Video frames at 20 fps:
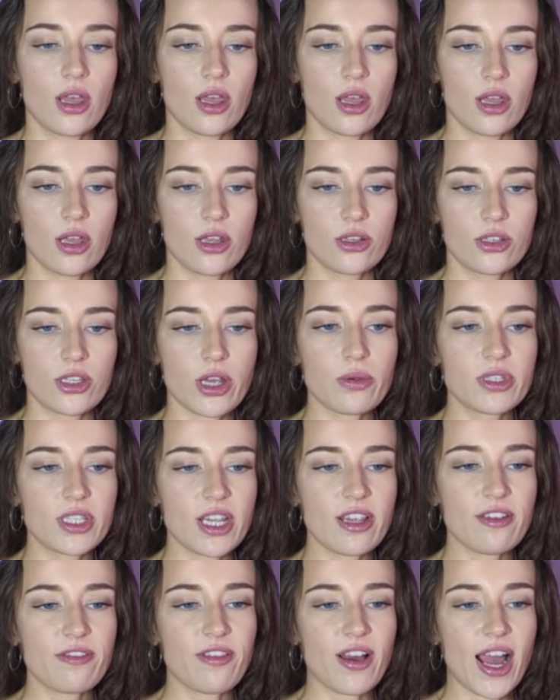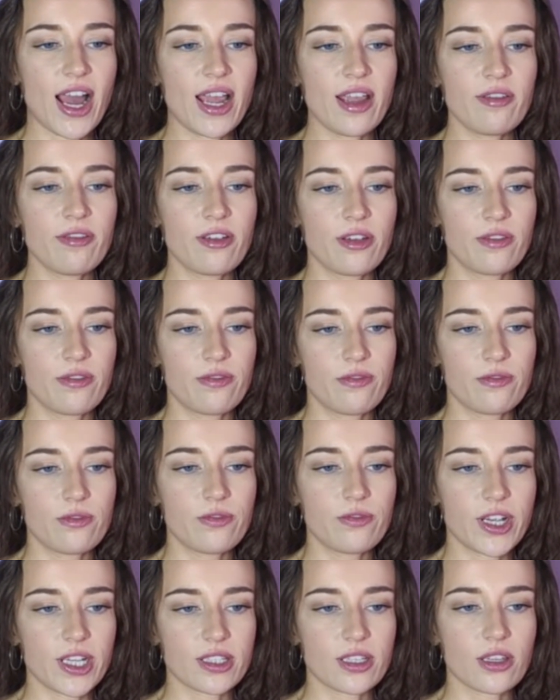So c5,
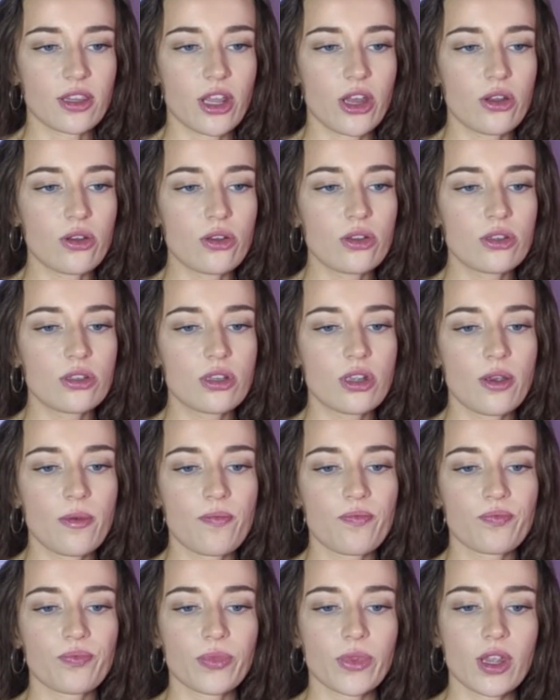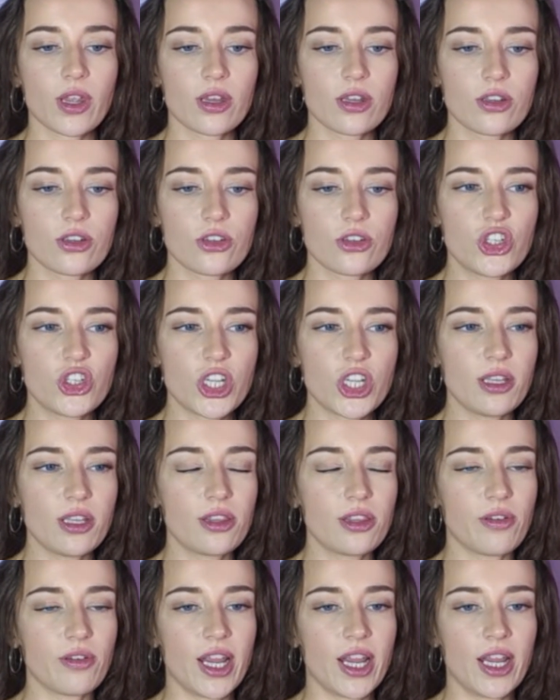fixing those.
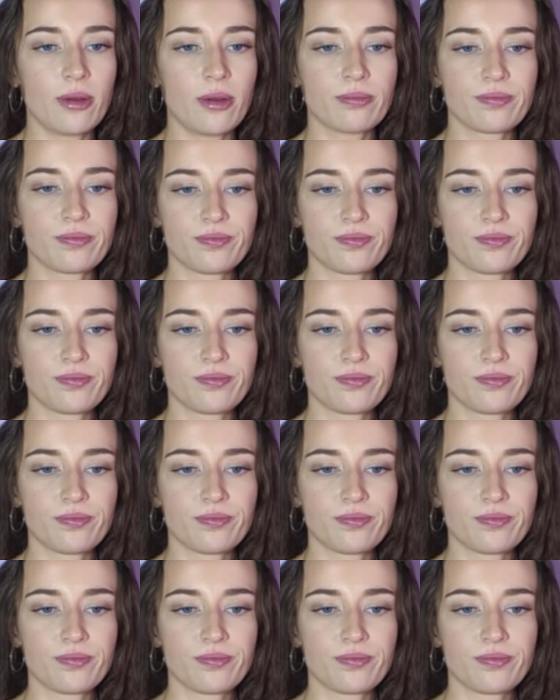g3.